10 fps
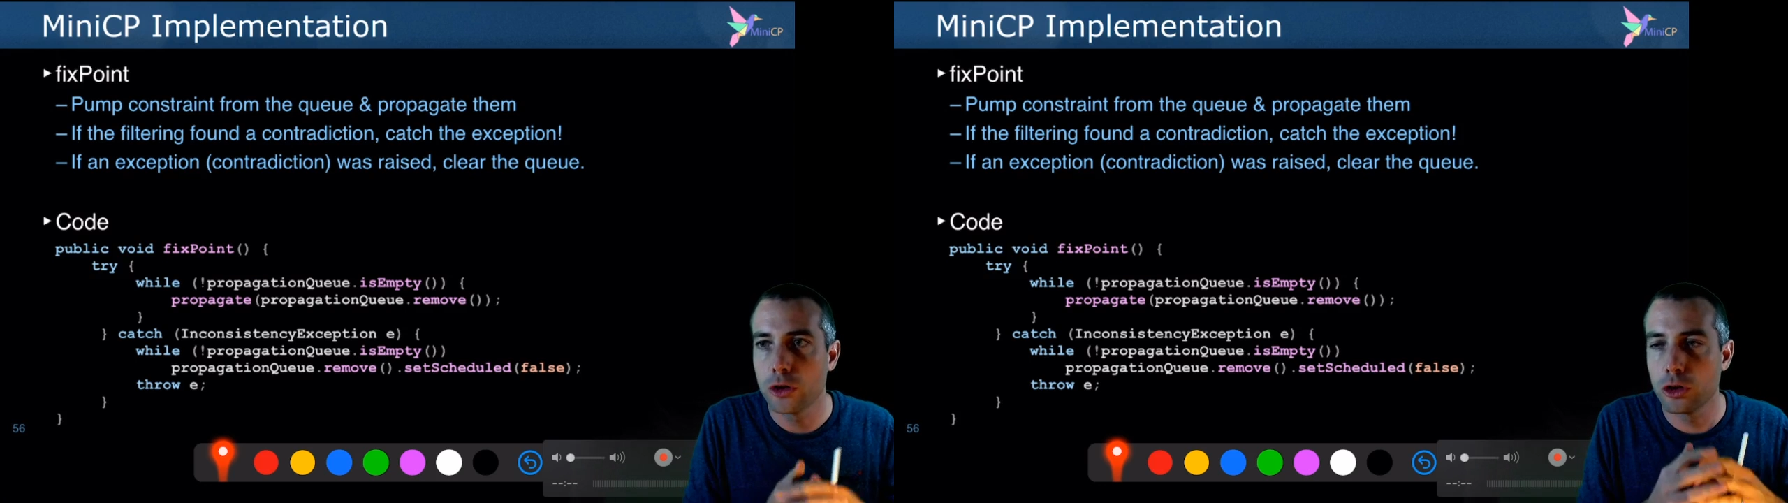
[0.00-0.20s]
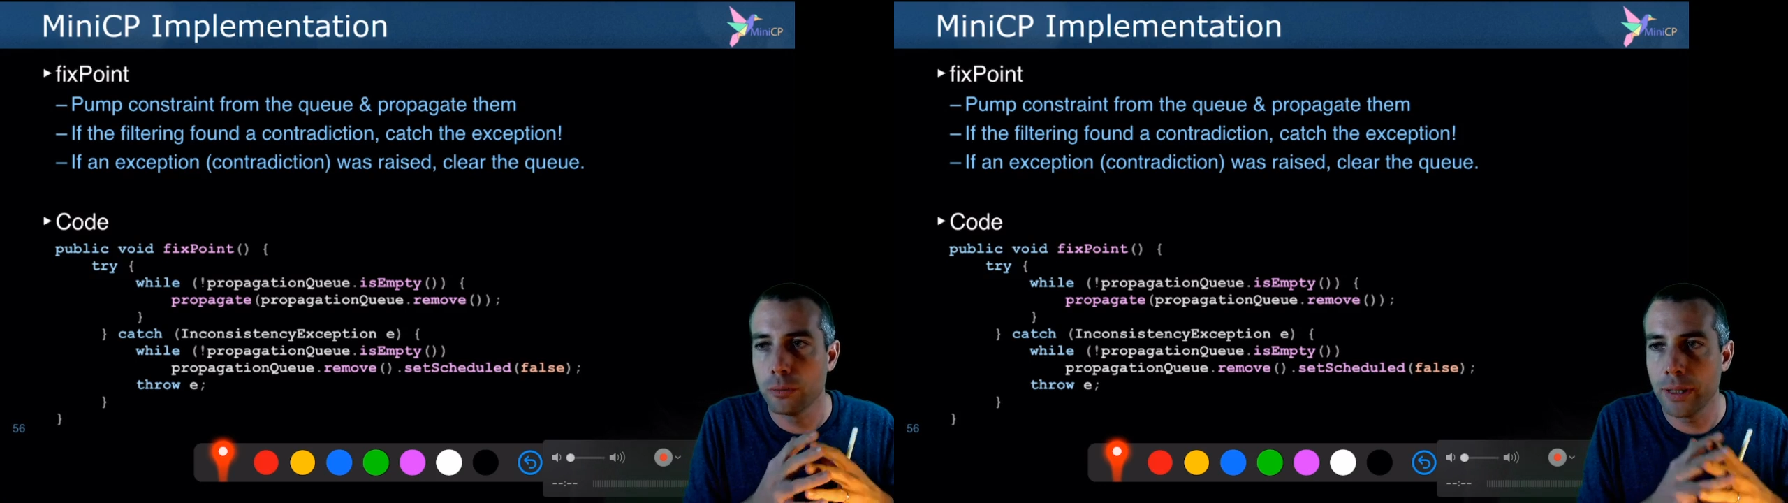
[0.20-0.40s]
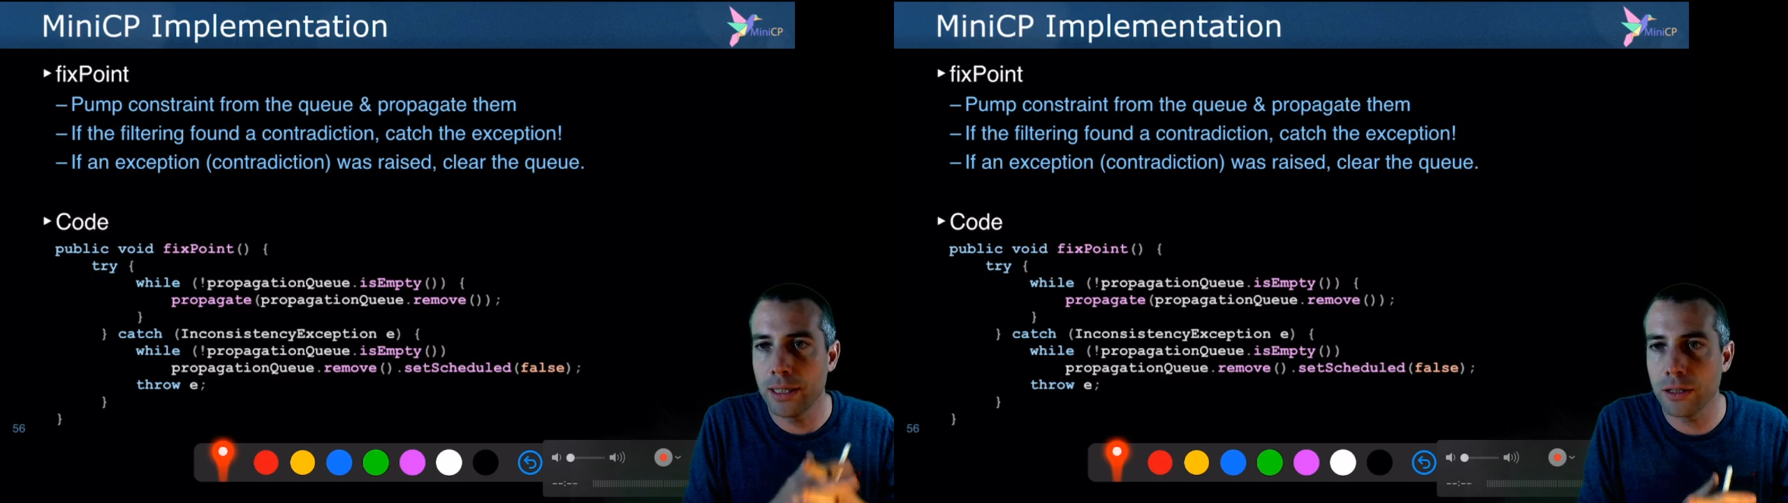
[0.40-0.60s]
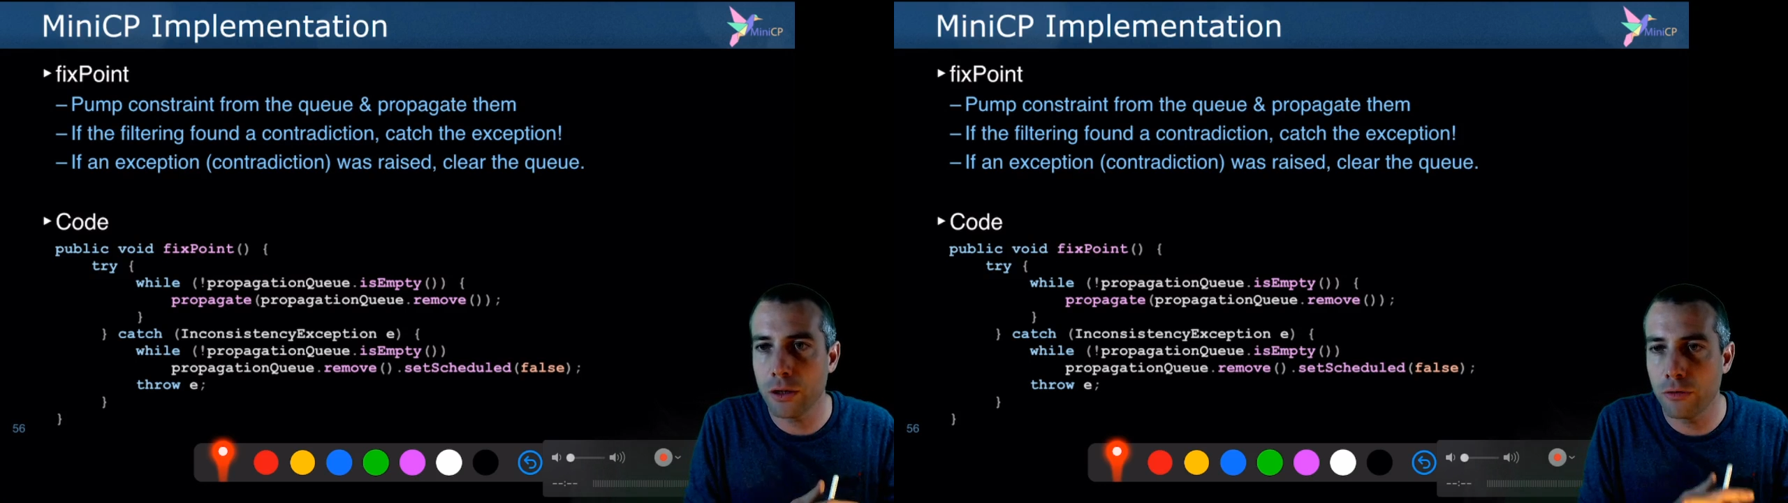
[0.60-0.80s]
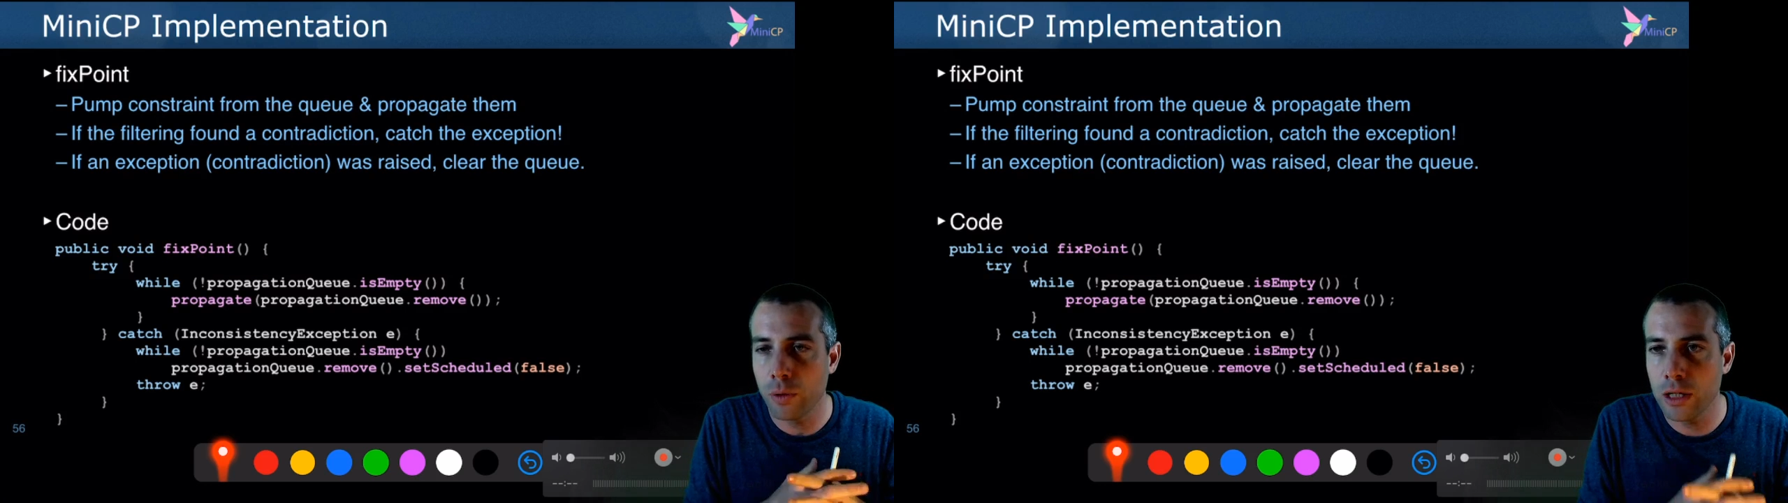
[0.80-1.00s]
the domain
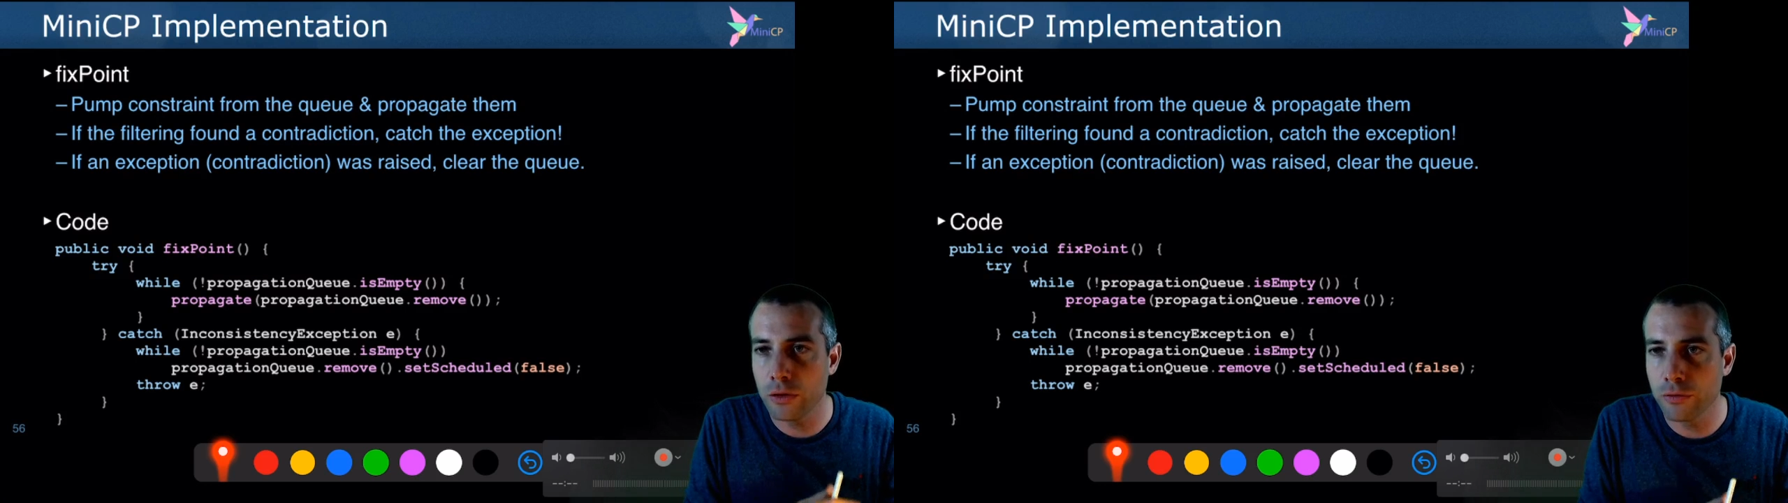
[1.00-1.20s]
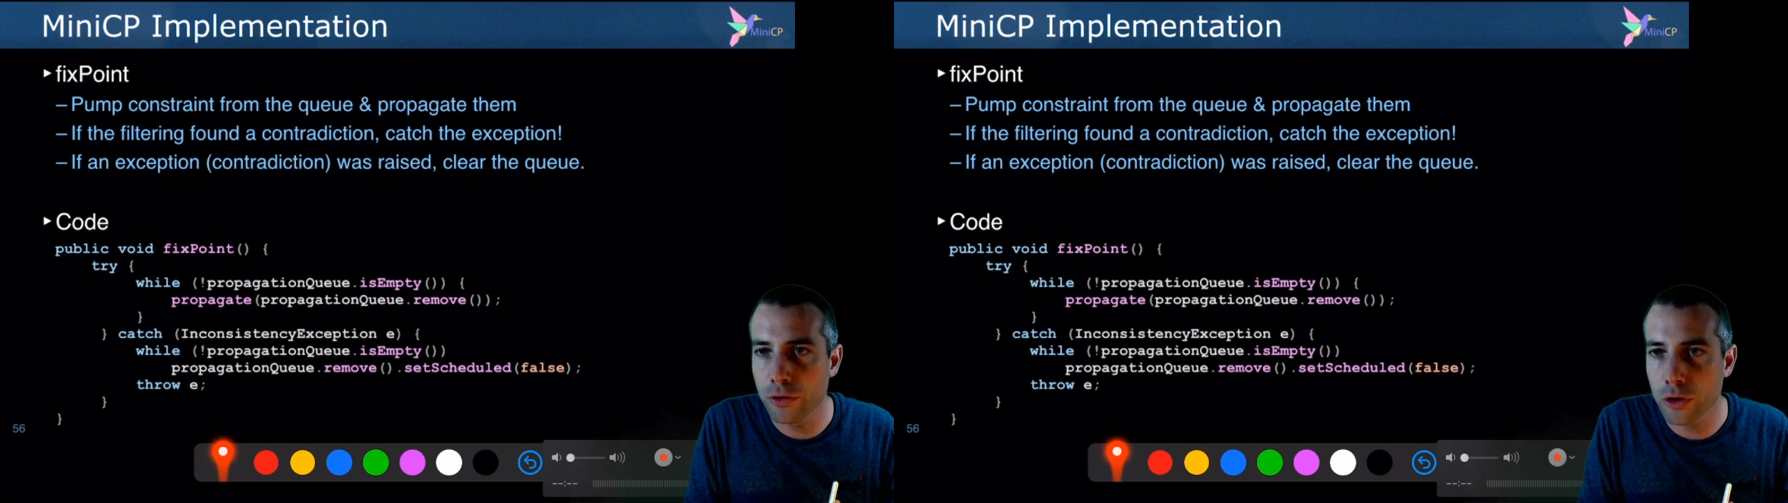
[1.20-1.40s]
of one of